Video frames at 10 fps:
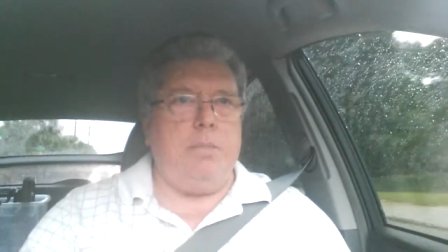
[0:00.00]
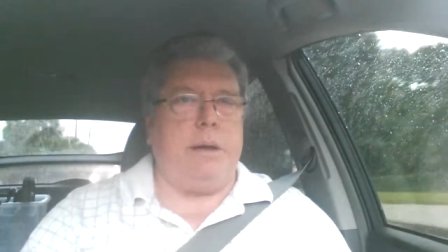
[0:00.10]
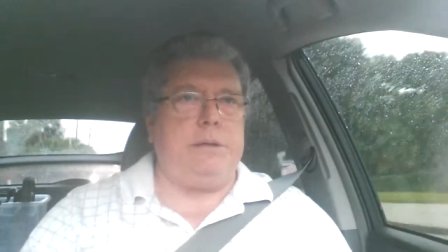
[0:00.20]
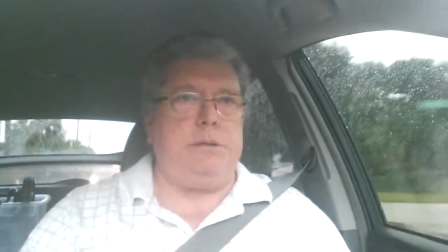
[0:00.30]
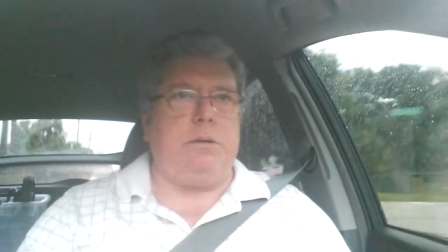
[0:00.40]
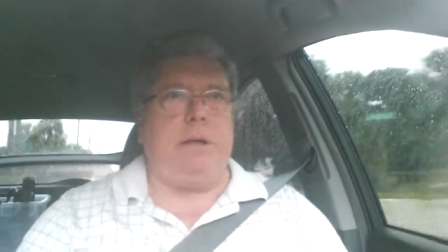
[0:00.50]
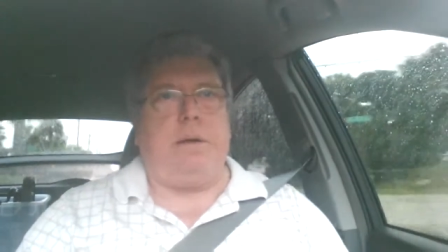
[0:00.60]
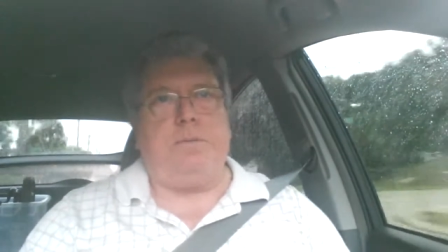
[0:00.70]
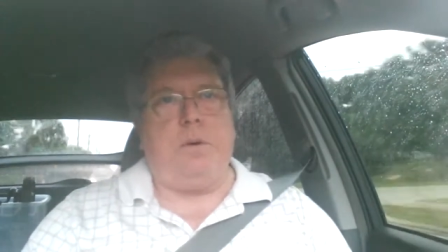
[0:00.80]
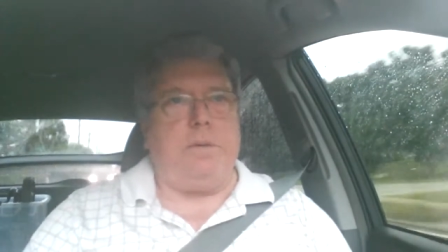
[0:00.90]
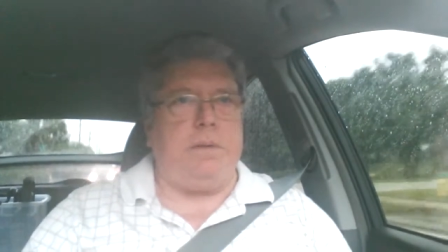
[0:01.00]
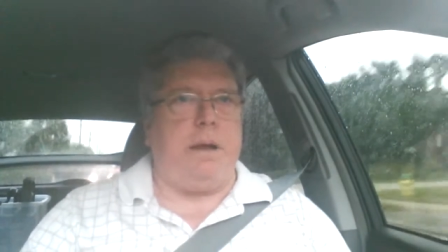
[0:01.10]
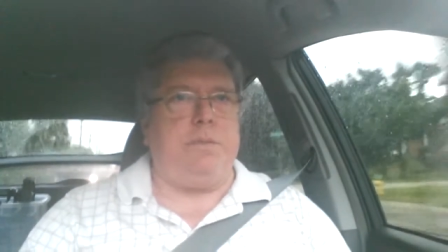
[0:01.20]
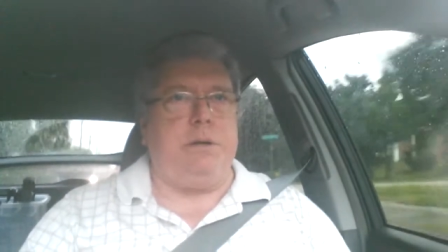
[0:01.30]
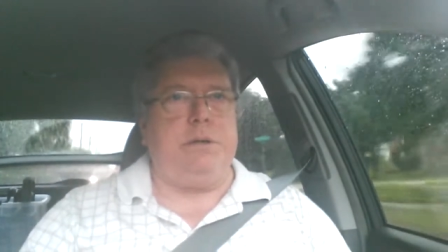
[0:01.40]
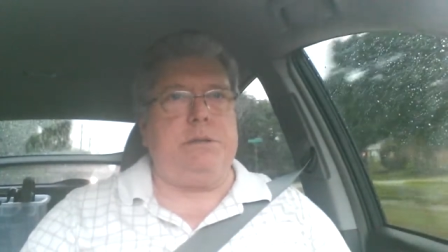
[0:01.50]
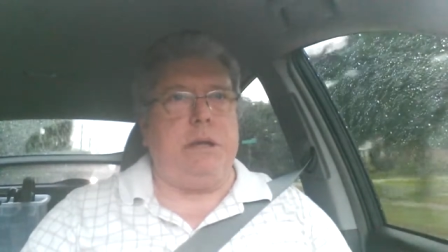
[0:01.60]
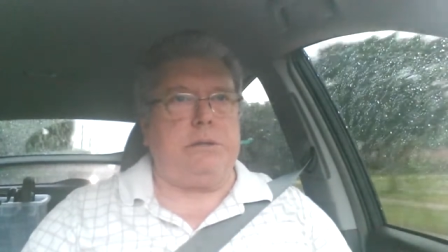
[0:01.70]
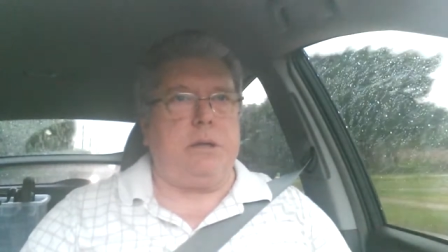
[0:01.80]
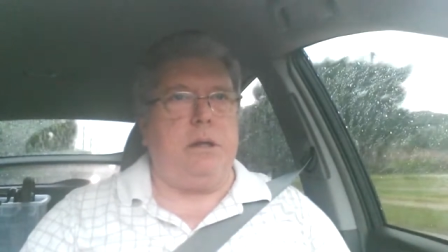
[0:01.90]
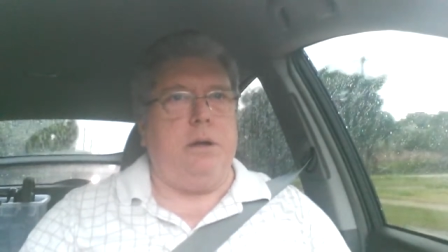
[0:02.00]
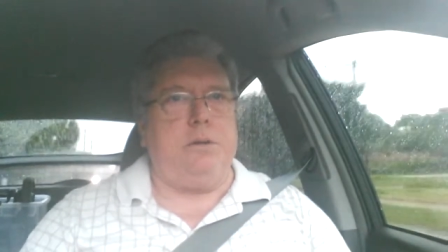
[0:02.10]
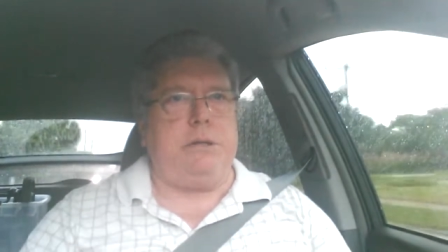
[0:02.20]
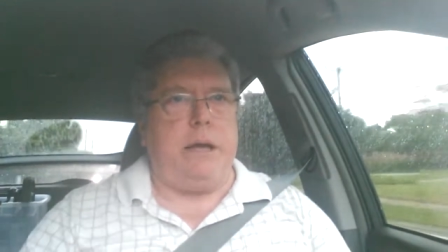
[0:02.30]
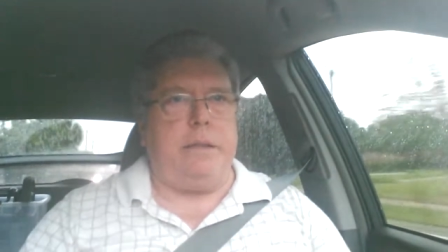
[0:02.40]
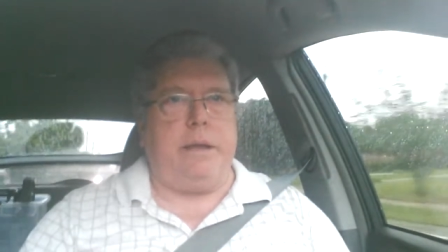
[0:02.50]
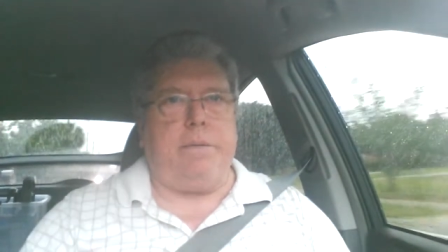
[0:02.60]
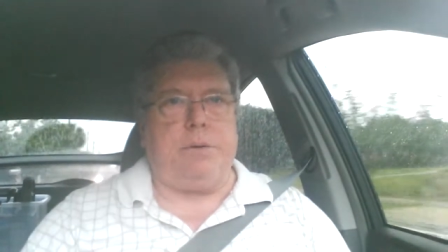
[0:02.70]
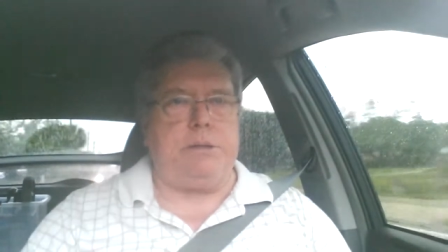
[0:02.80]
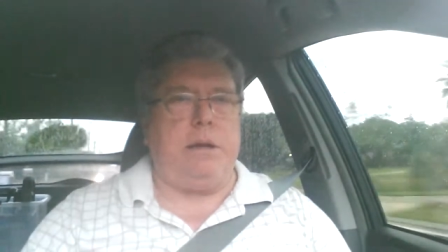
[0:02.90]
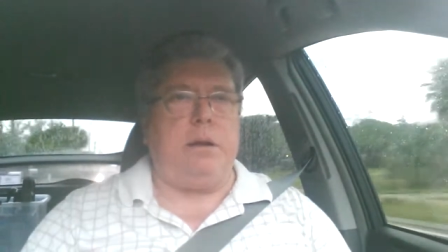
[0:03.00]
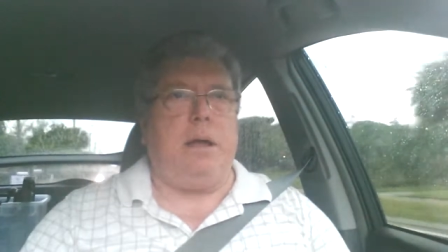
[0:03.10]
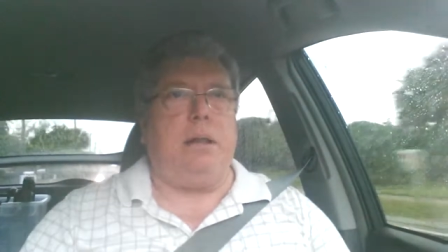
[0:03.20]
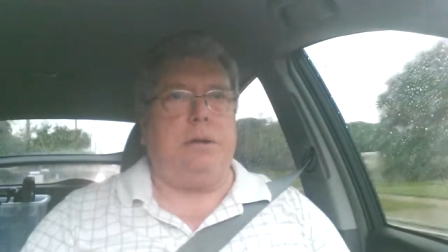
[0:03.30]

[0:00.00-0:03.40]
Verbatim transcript: but I still got 4 or 5 good sets of clothes out of that for $10.